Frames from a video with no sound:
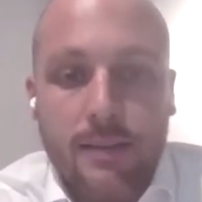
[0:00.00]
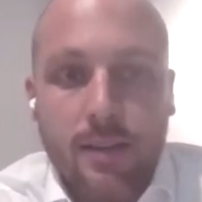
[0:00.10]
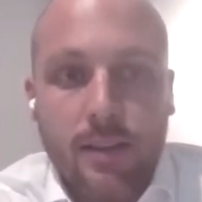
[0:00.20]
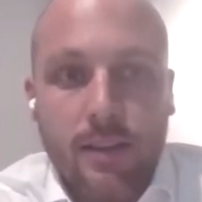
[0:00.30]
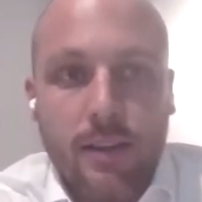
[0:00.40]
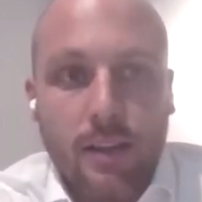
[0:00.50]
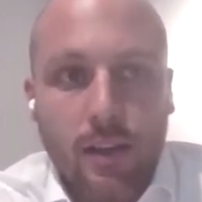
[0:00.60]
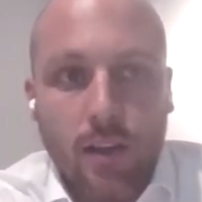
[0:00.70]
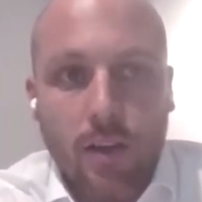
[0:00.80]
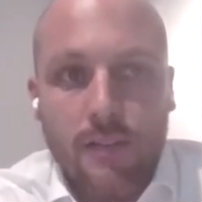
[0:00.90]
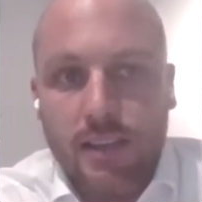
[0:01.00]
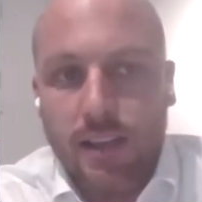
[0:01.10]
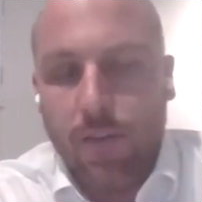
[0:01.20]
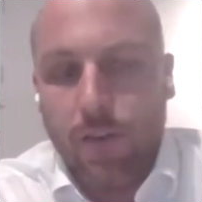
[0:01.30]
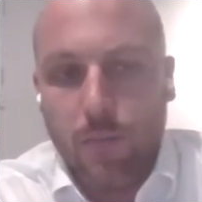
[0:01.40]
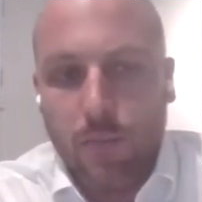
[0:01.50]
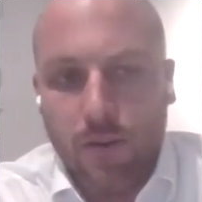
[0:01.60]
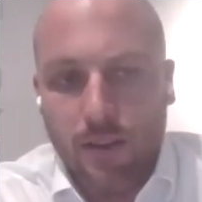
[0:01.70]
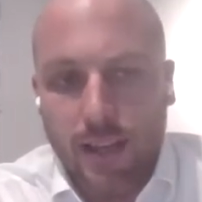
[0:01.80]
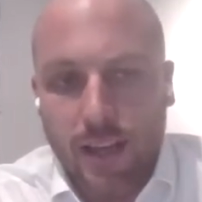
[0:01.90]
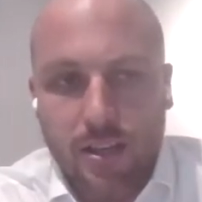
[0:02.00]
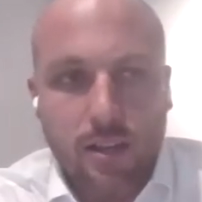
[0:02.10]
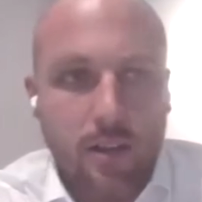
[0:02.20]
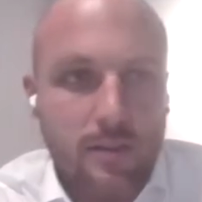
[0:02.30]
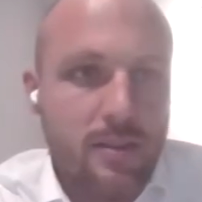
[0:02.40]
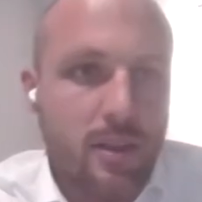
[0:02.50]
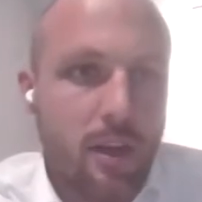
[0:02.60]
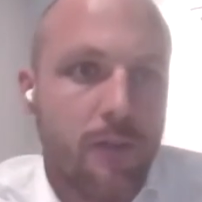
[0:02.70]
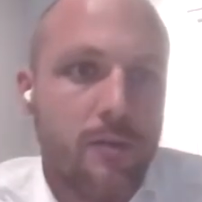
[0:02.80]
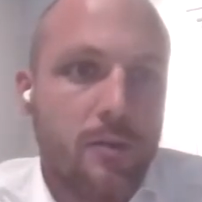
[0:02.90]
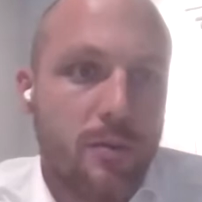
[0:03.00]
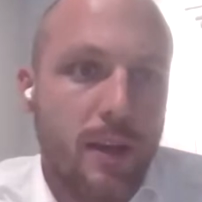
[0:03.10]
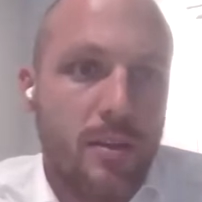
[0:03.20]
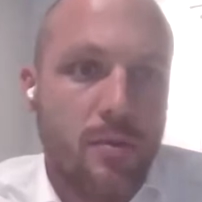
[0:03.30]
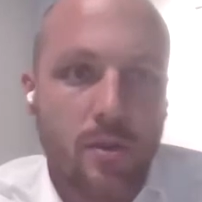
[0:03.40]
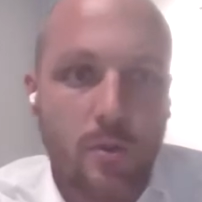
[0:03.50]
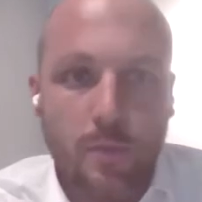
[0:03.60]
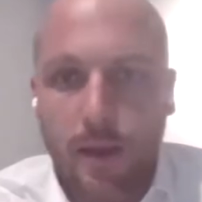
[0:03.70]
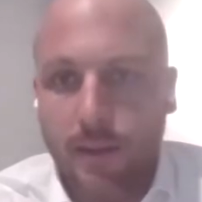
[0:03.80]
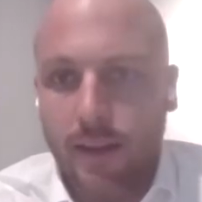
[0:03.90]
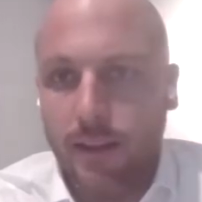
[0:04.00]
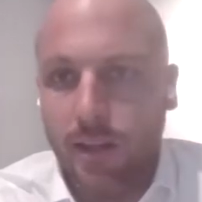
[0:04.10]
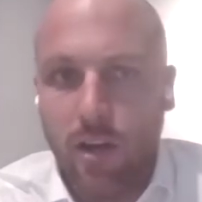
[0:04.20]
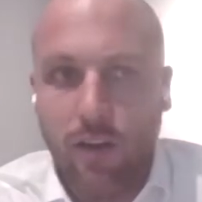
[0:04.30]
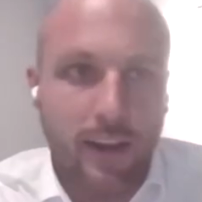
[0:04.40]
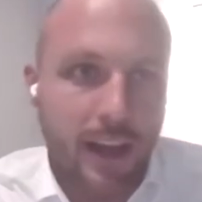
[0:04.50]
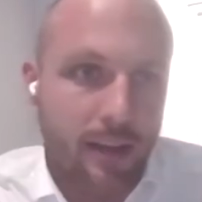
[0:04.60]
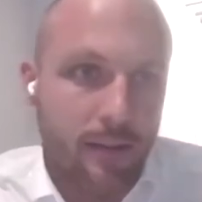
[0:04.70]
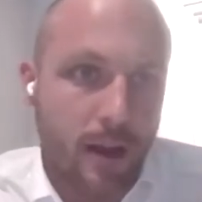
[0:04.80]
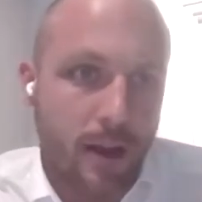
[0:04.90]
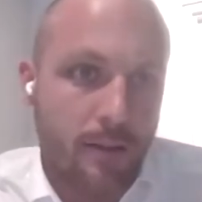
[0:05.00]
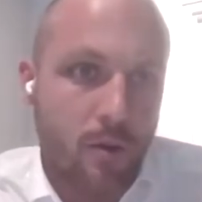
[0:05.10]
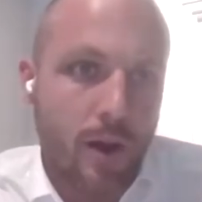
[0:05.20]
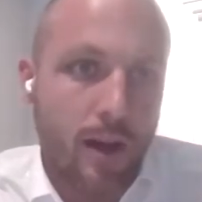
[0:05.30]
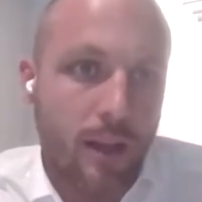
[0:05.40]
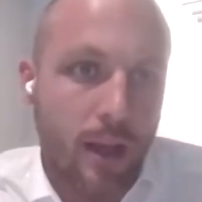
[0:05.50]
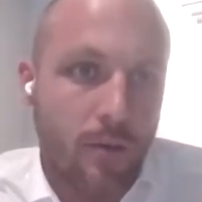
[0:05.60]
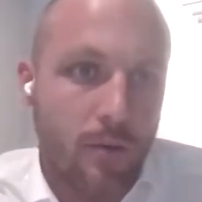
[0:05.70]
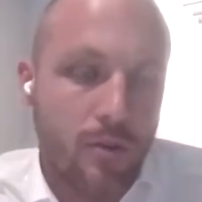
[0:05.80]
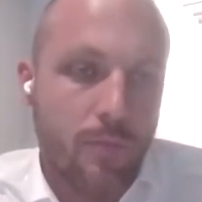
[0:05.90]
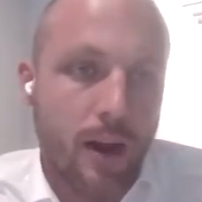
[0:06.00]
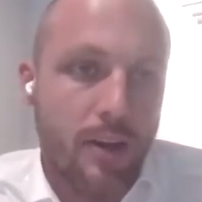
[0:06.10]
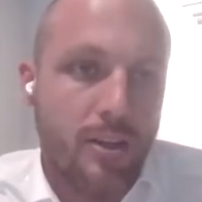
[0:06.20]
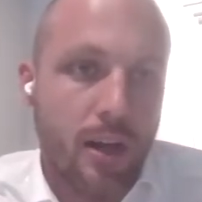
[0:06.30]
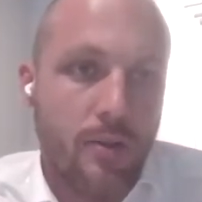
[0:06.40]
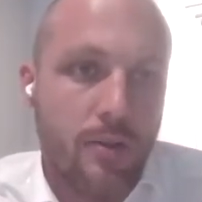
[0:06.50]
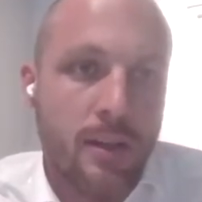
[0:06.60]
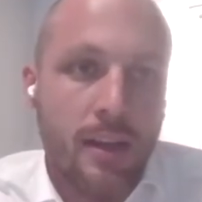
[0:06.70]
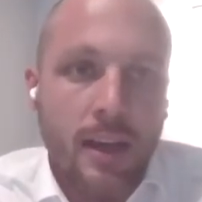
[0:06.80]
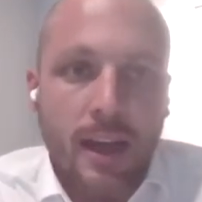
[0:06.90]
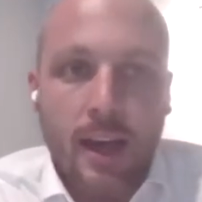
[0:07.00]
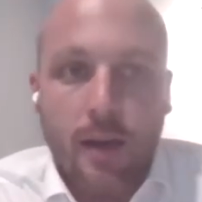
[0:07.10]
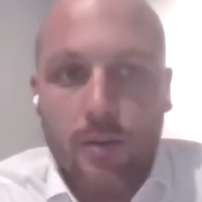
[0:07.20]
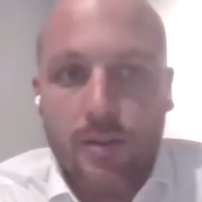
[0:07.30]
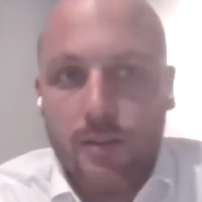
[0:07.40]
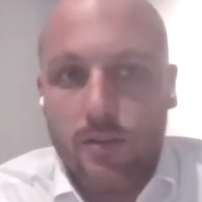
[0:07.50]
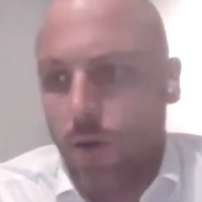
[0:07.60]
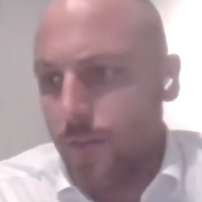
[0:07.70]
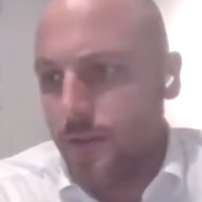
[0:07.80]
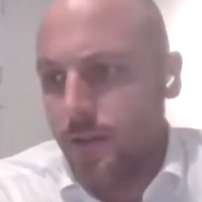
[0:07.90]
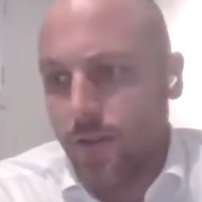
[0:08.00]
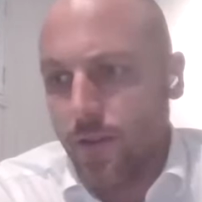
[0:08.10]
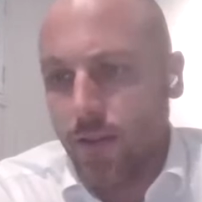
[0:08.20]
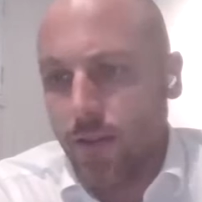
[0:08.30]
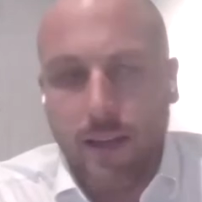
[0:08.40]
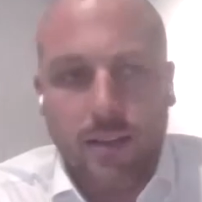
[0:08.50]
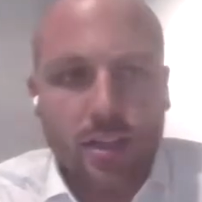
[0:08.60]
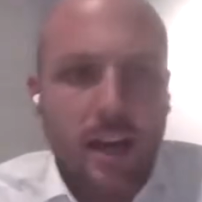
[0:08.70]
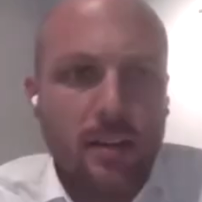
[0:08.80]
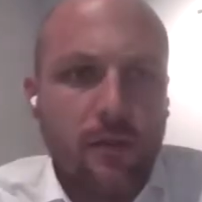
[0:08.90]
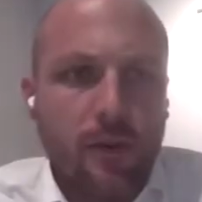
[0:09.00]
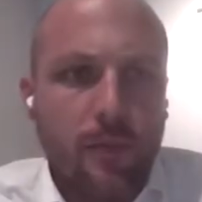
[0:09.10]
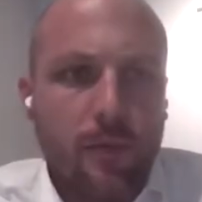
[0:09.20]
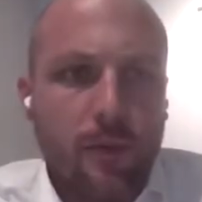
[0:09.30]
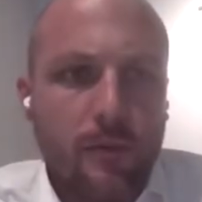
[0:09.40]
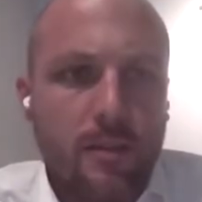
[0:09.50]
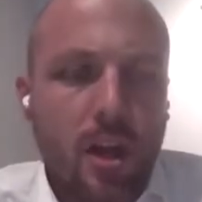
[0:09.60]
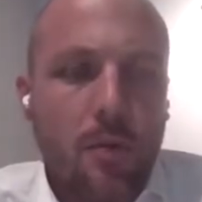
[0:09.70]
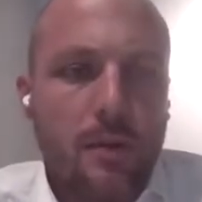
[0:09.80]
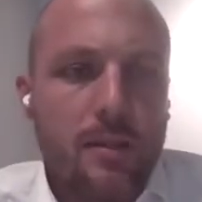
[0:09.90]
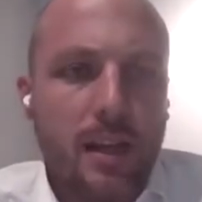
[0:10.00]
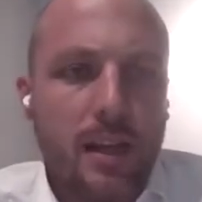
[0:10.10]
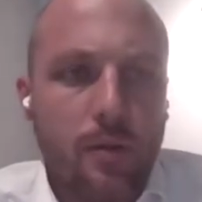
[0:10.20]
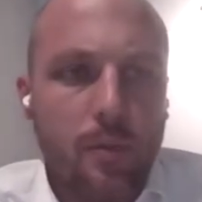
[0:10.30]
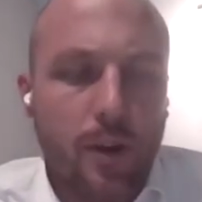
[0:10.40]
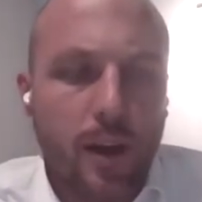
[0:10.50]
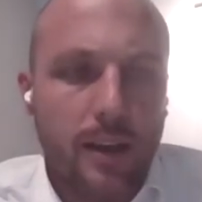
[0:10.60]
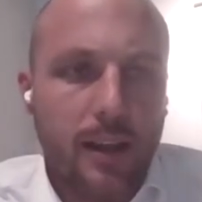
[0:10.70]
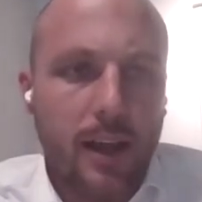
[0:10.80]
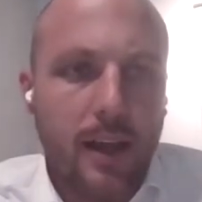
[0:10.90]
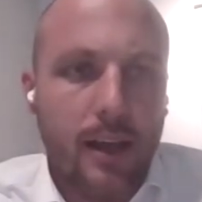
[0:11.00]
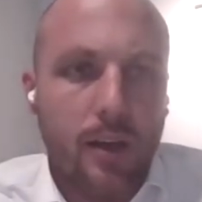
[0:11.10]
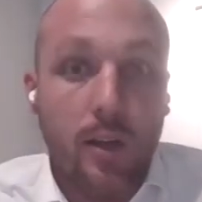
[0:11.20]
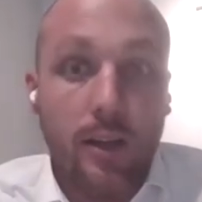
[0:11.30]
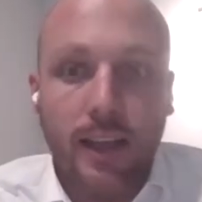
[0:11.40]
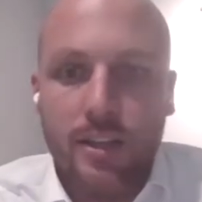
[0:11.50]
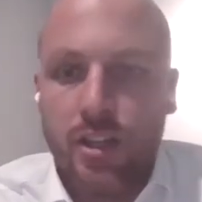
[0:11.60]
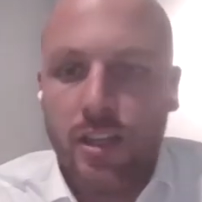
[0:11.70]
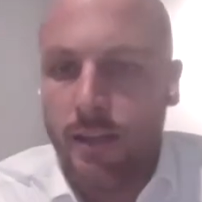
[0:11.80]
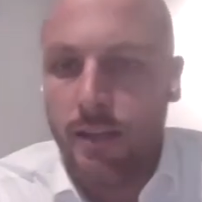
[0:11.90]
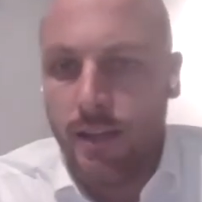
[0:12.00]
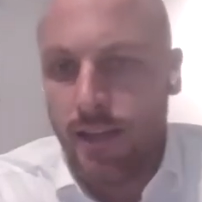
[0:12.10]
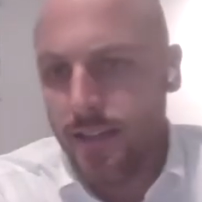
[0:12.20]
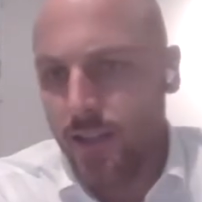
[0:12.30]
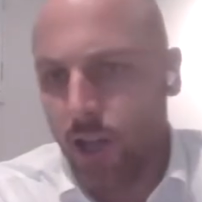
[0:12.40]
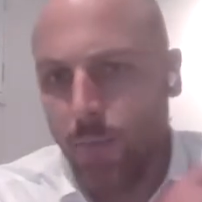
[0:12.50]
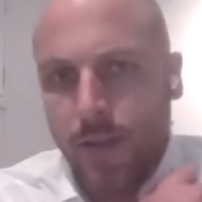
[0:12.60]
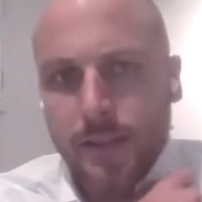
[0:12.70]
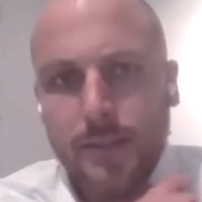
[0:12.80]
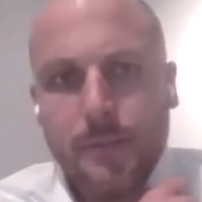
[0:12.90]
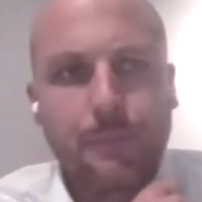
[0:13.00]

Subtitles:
Certainly a lot of significant mineralization close to surface, which means we should be able to get a lot of it out at quite low strip ratios, which is quite material change from the scoping study we put out early last year. Next slide, please.